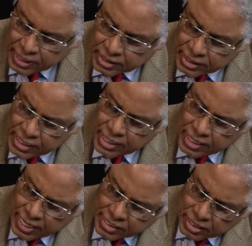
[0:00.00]
many
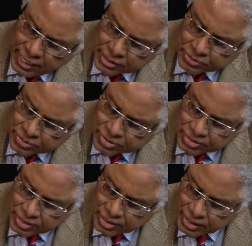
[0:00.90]
leading
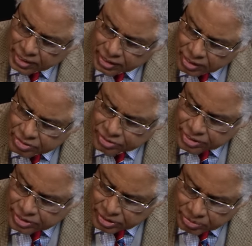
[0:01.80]
intellectuals in
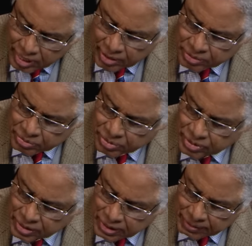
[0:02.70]
countries around the
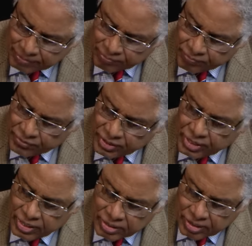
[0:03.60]
world.
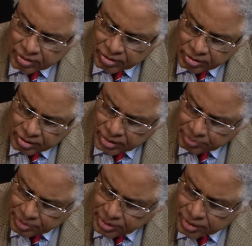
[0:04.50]
There could
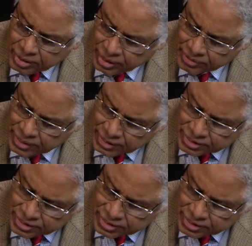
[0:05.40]
hardly be a clearer